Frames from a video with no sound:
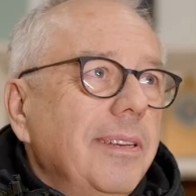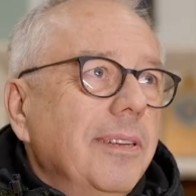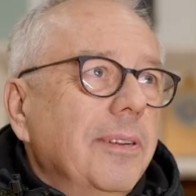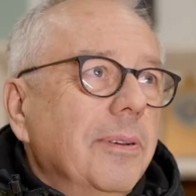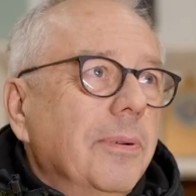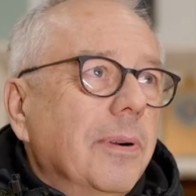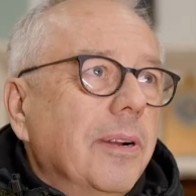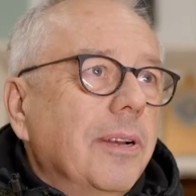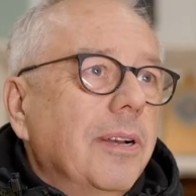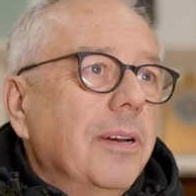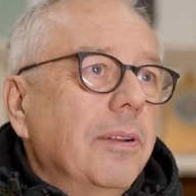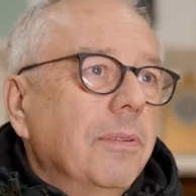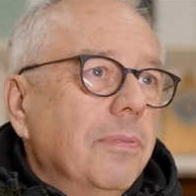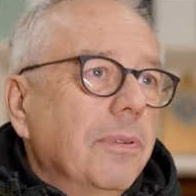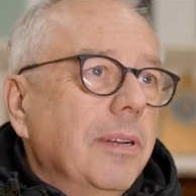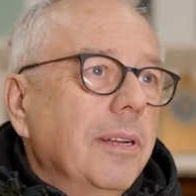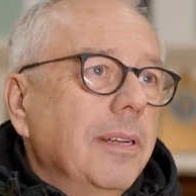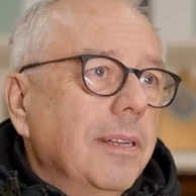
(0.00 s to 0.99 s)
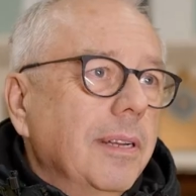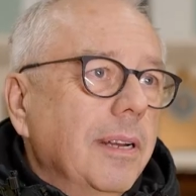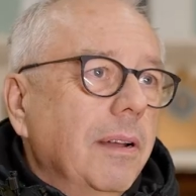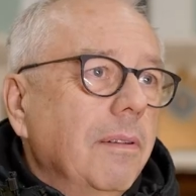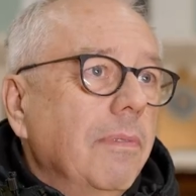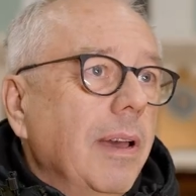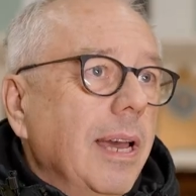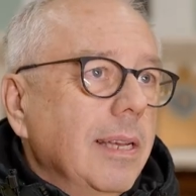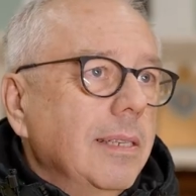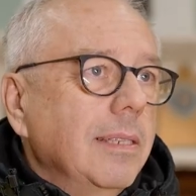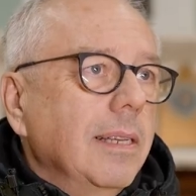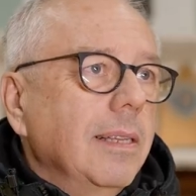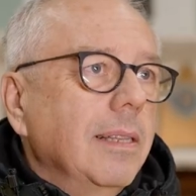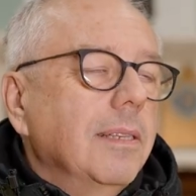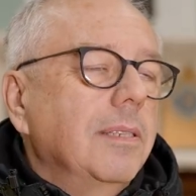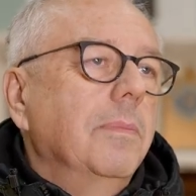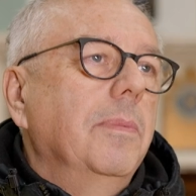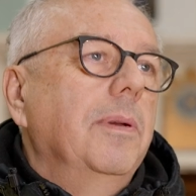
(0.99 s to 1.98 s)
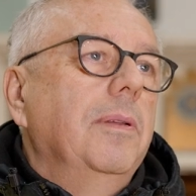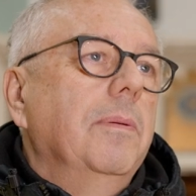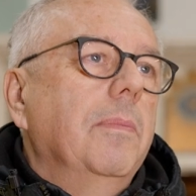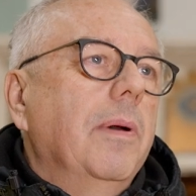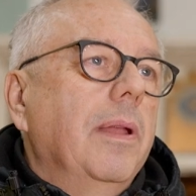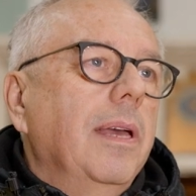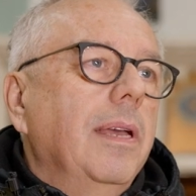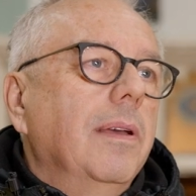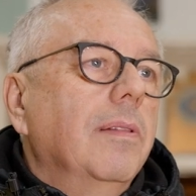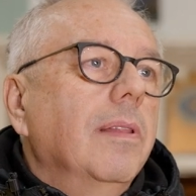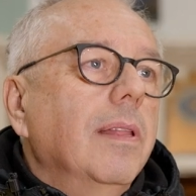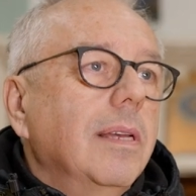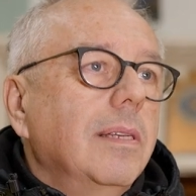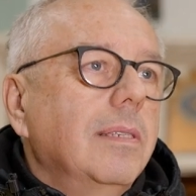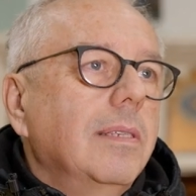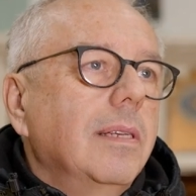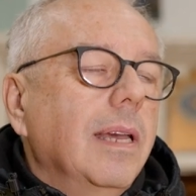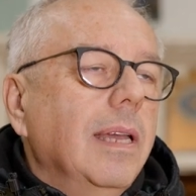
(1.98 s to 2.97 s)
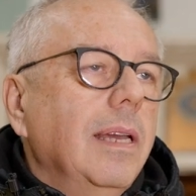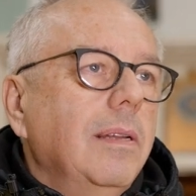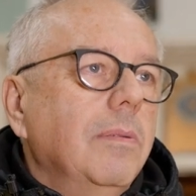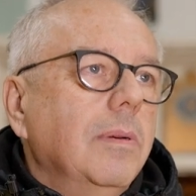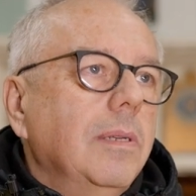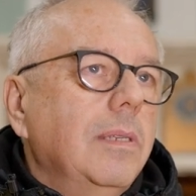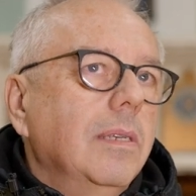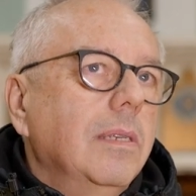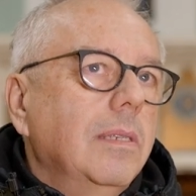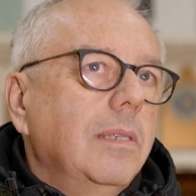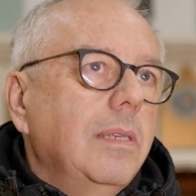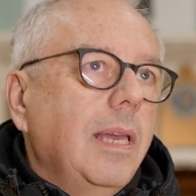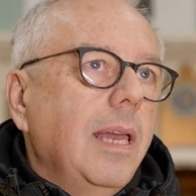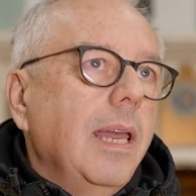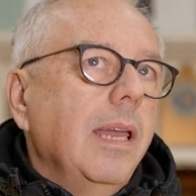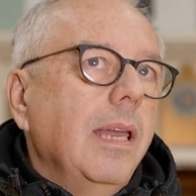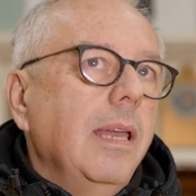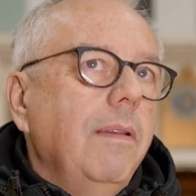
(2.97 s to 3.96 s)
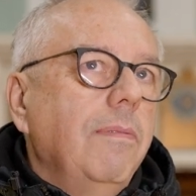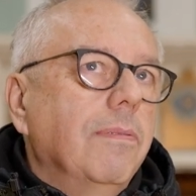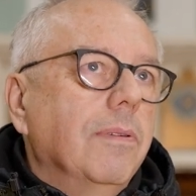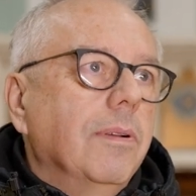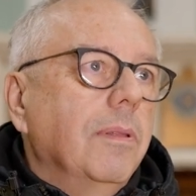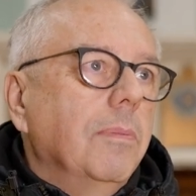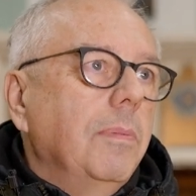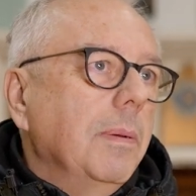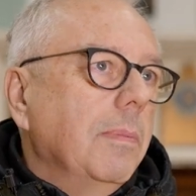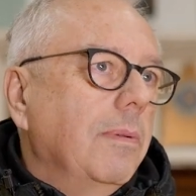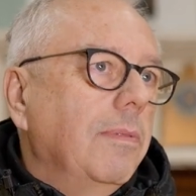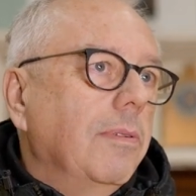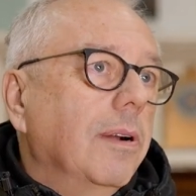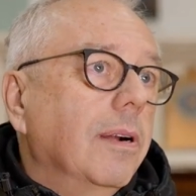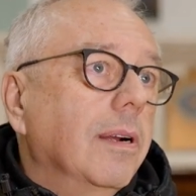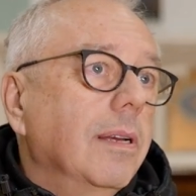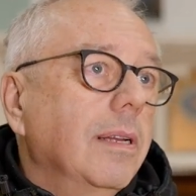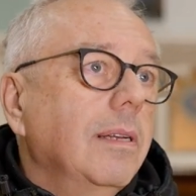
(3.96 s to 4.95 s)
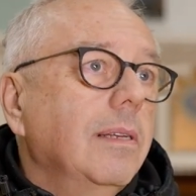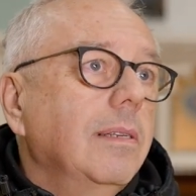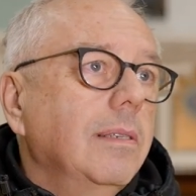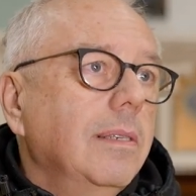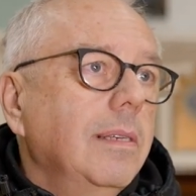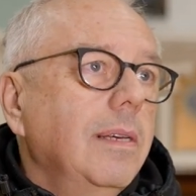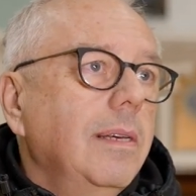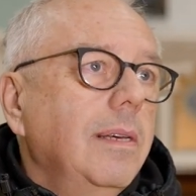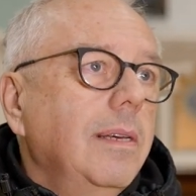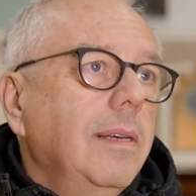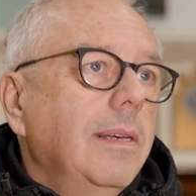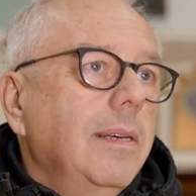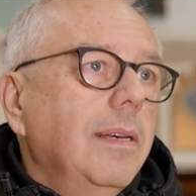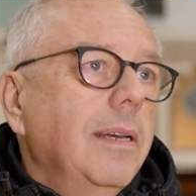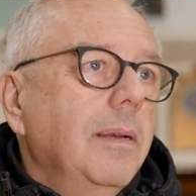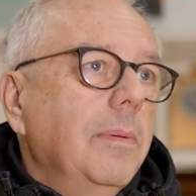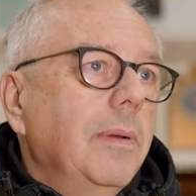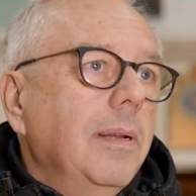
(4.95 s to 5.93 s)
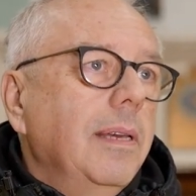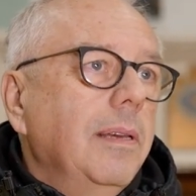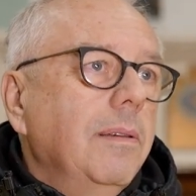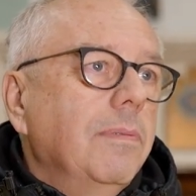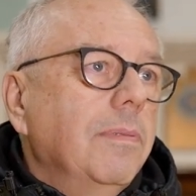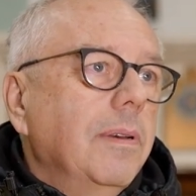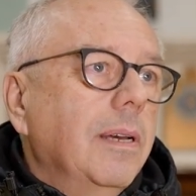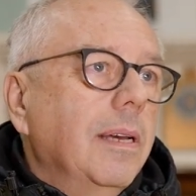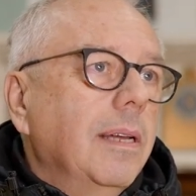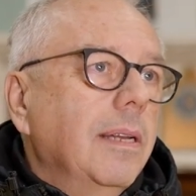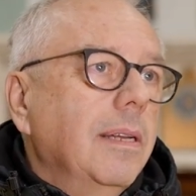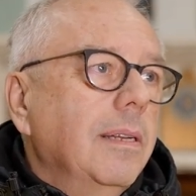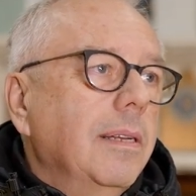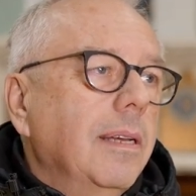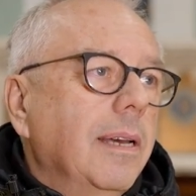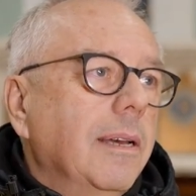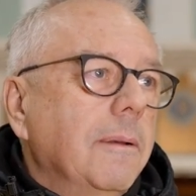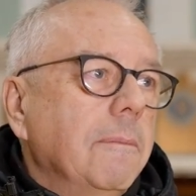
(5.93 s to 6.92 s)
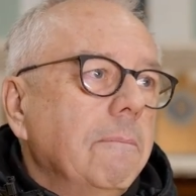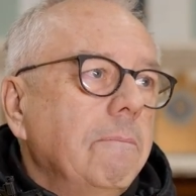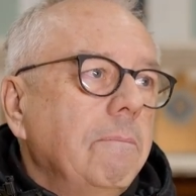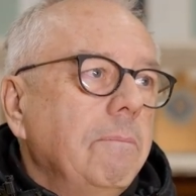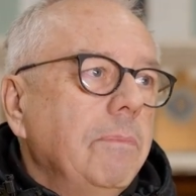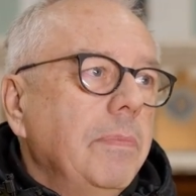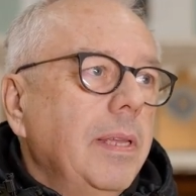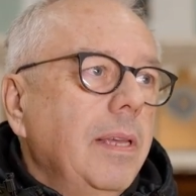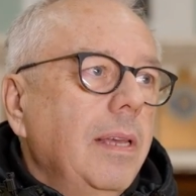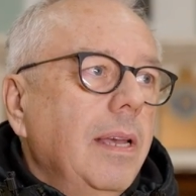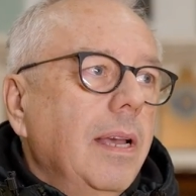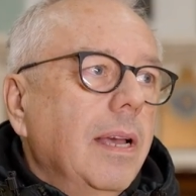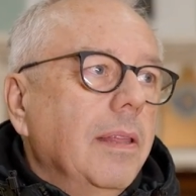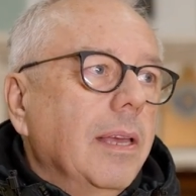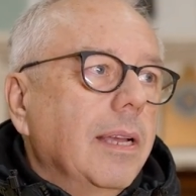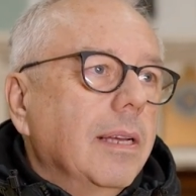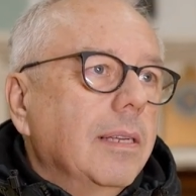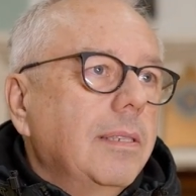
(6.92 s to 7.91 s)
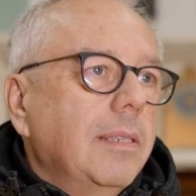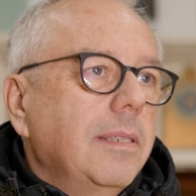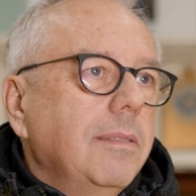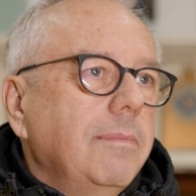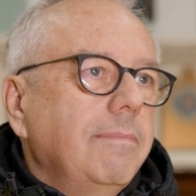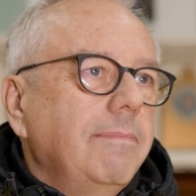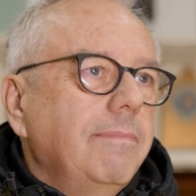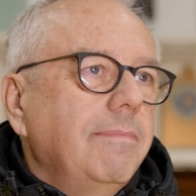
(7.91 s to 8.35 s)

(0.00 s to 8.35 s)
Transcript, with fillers: you know, are confident in investing this amount of money on this site, which is key for the people of Lurgan, I believe. And uh, I think it's